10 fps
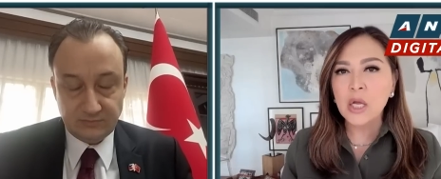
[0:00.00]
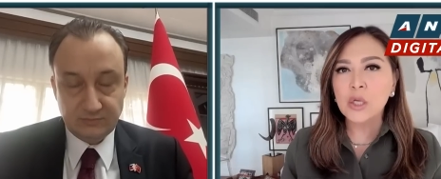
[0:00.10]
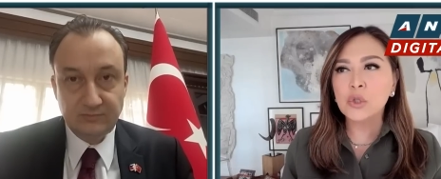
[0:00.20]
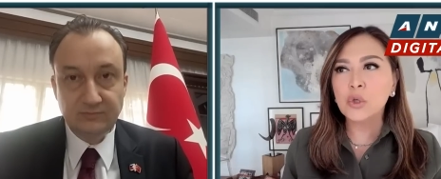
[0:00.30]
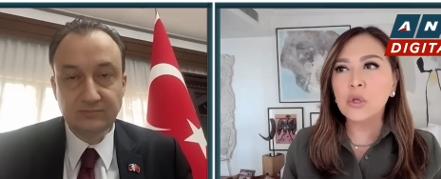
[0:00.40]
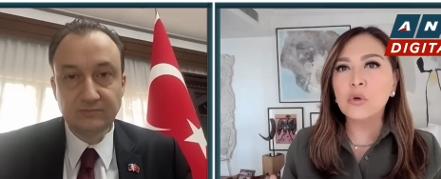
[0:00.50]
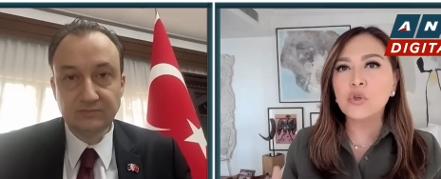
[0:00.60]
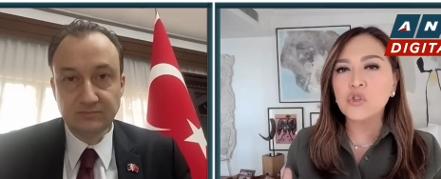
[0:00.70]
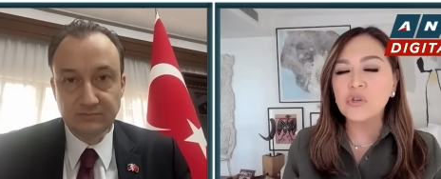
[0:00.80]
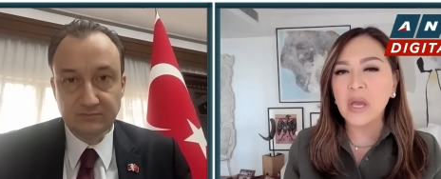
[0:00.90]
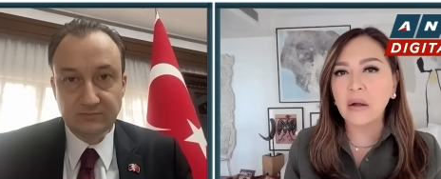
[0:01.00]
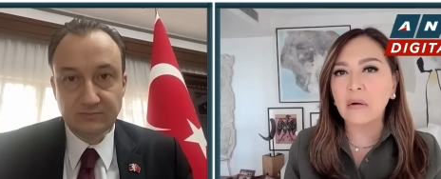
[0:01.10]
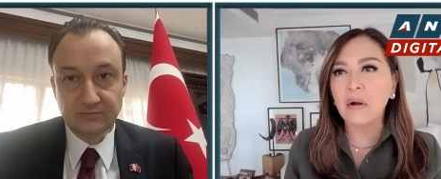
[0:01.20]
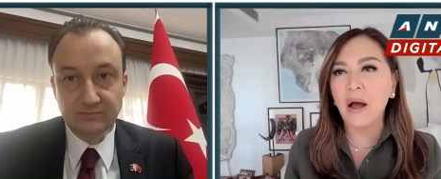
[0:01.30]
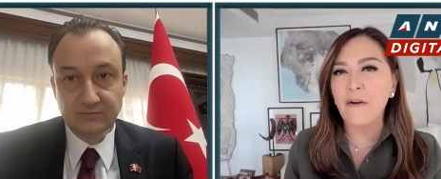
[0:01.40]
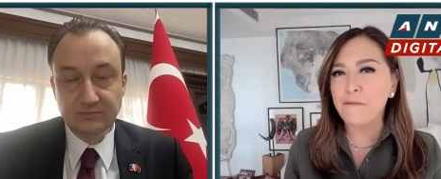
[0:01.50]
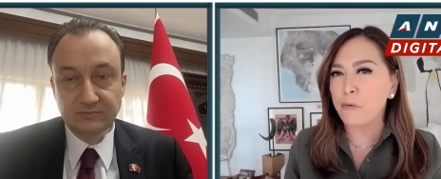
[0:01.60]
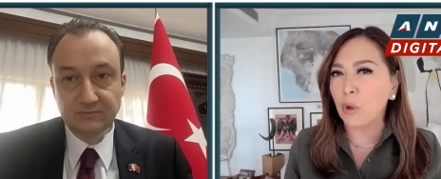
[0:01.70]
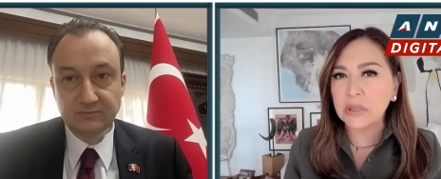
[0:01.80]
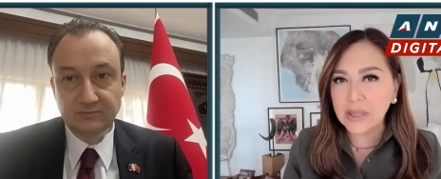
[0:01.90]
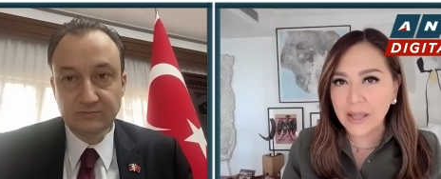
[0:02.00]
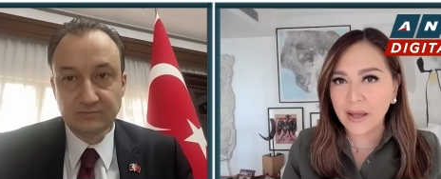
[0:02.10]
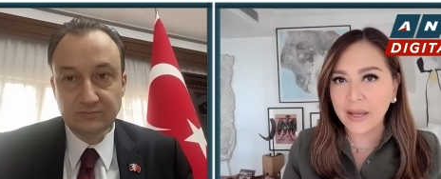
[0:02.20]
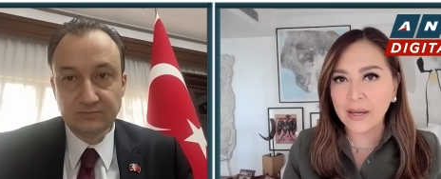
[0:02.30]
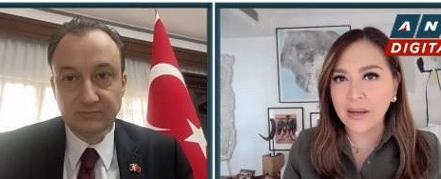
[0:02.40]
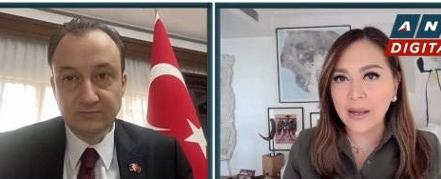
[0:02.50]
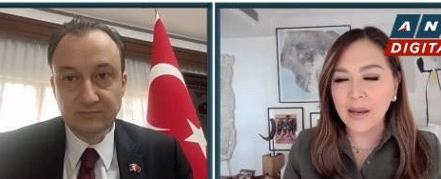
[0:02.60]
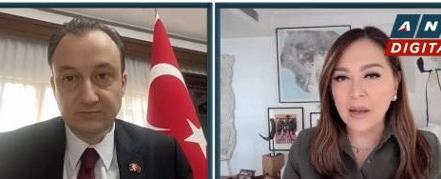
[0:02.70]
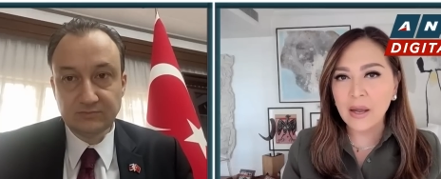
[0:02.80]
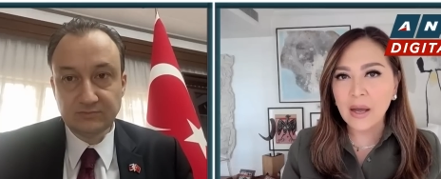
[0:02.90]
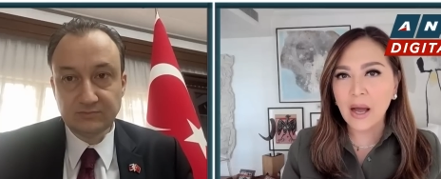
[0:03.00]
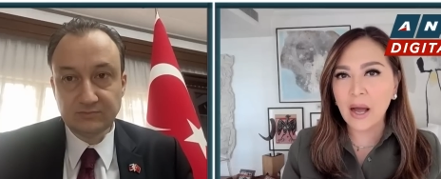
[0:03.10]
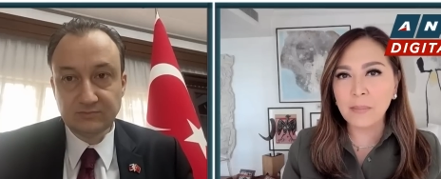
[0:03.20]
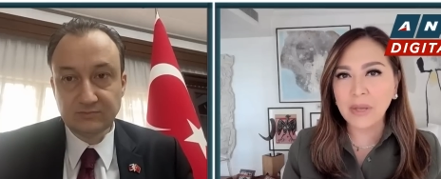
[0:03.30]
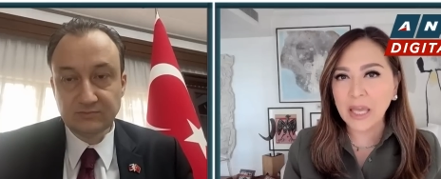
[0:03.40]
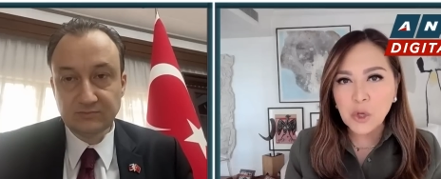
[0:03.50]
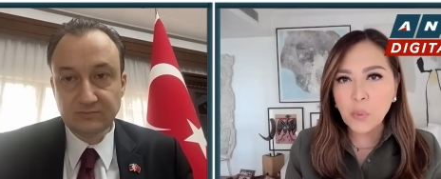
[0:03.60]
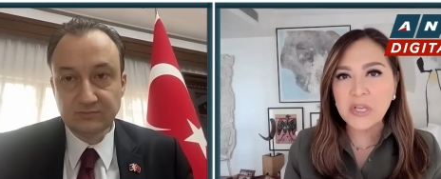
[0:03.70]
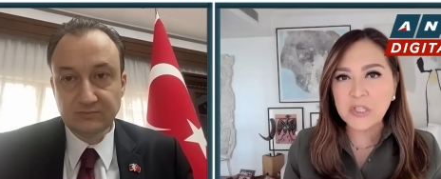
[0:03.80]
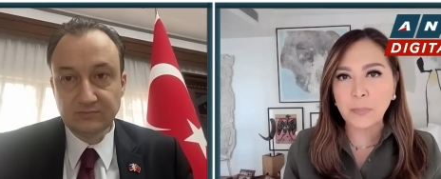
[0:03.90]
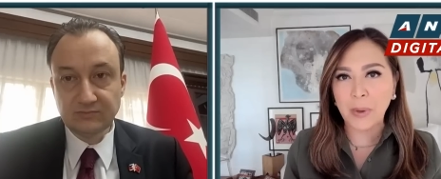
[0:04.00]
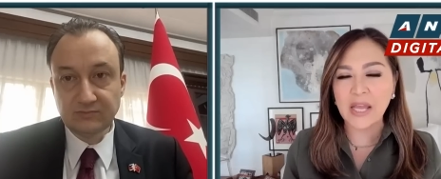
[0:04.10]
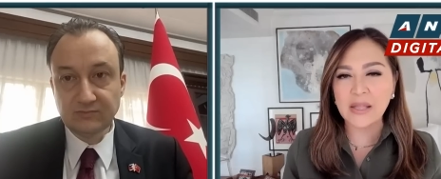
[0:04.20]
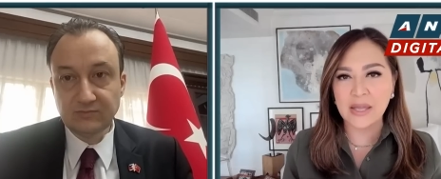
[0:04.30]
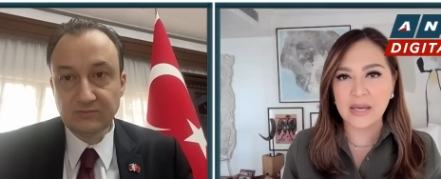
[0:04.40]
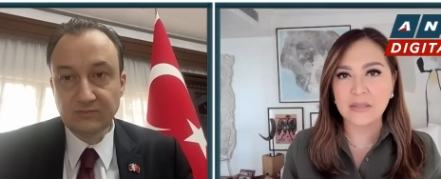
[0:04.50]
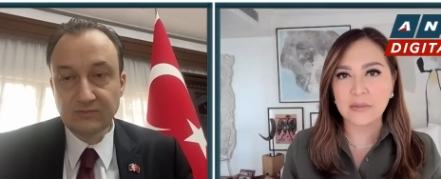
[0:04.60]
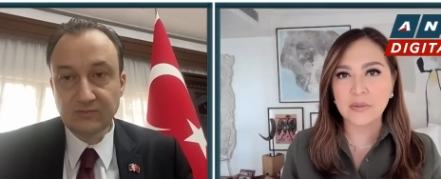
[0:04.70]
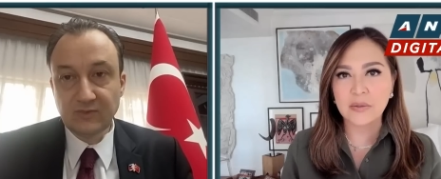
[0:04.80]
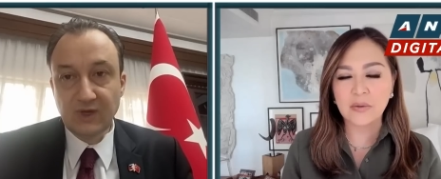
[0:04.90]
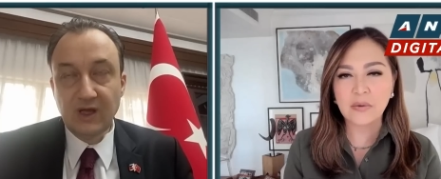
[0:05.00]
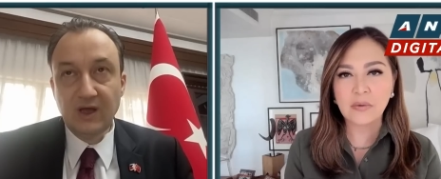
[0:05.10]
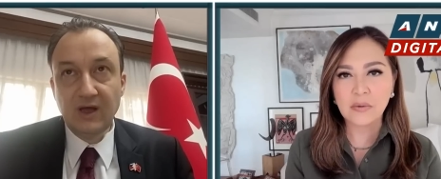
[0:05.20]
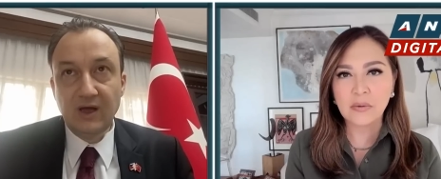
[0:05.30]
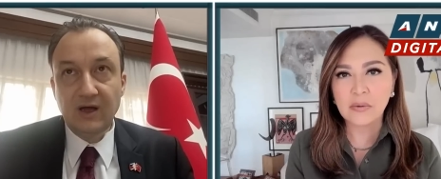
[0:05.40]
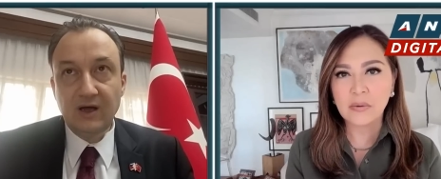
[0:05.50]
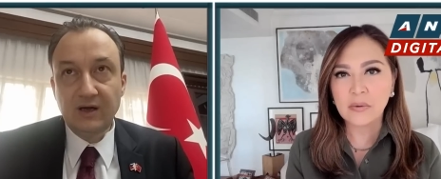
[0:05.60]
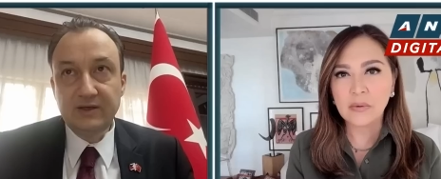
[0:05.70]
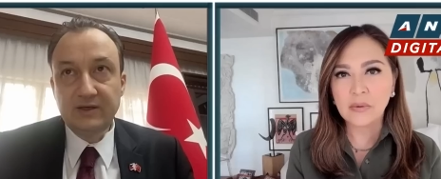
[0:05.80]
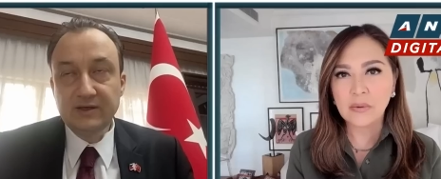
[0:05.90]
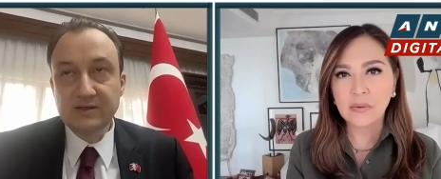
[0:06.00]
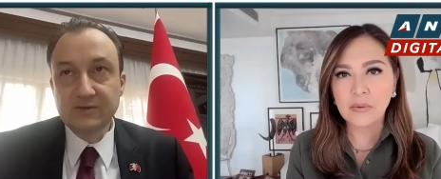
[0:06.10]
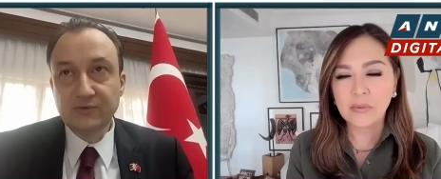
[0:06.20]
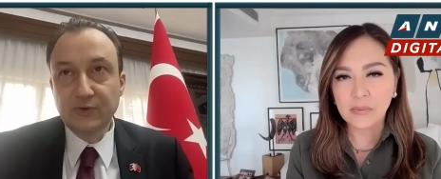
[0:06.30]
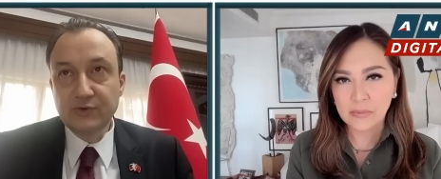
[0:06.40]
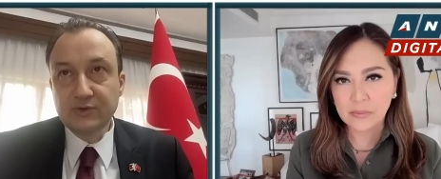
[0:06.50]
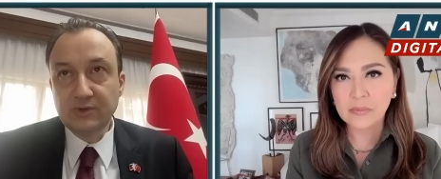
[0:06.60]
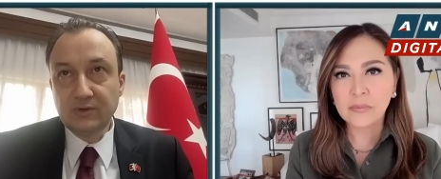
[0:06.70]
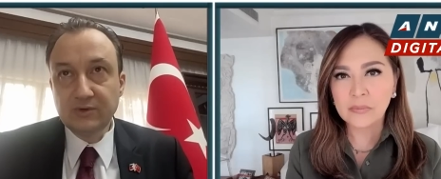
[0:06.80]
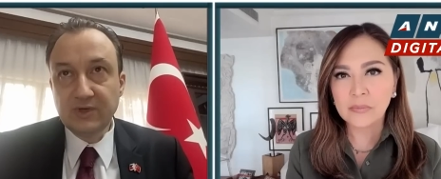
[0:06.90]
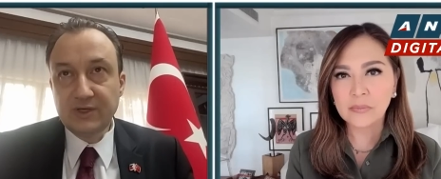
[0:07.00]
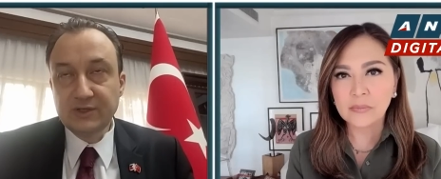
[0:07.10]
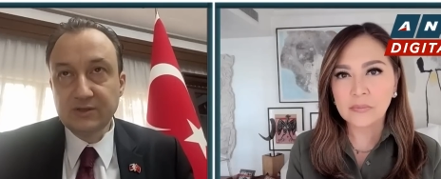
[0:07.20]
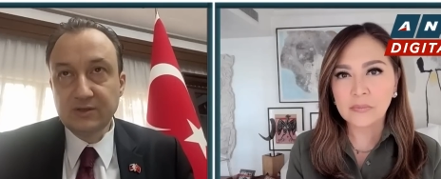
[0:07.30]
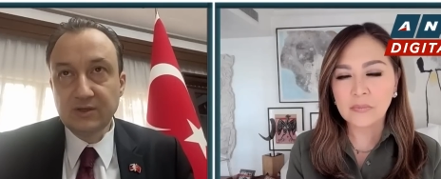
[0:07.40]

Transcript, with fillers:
Speaker 1: Do you share a fault line? Um, can you explain this?
Speaker 2: Uh, yes. First, the location.